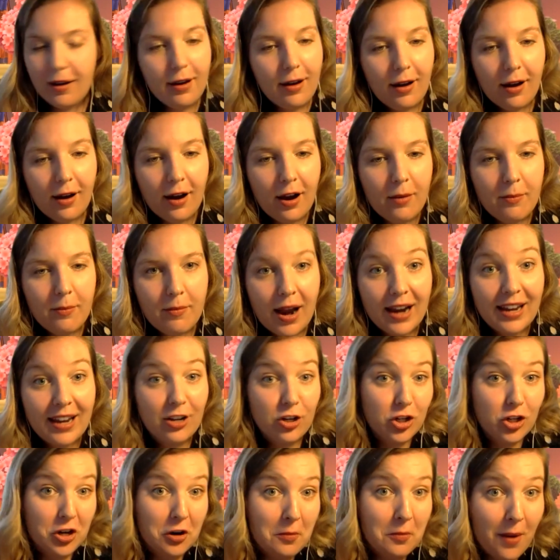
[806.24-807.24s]
I can
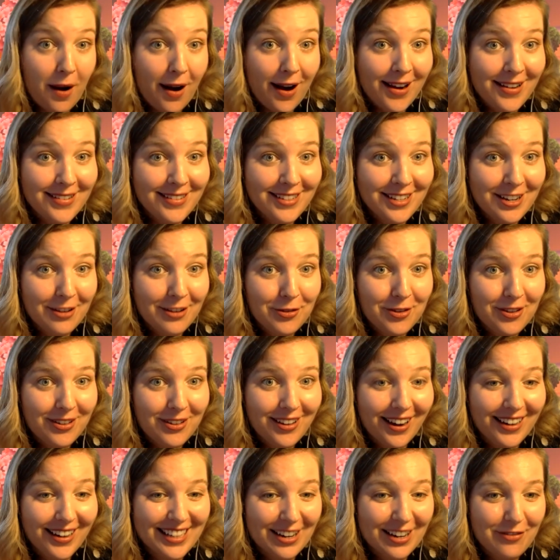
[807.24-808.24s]
share mine
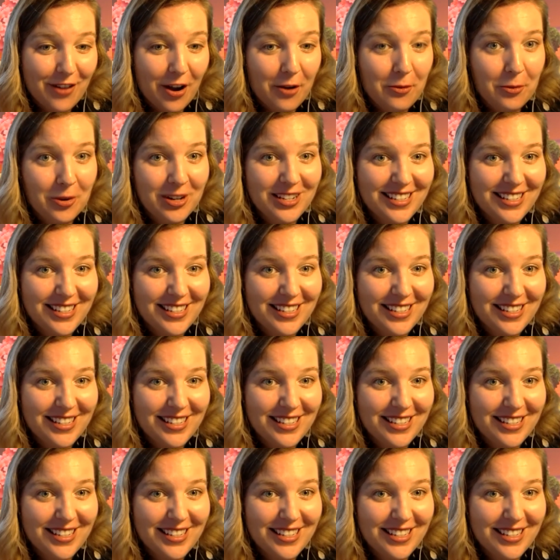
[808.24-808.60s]
because I found one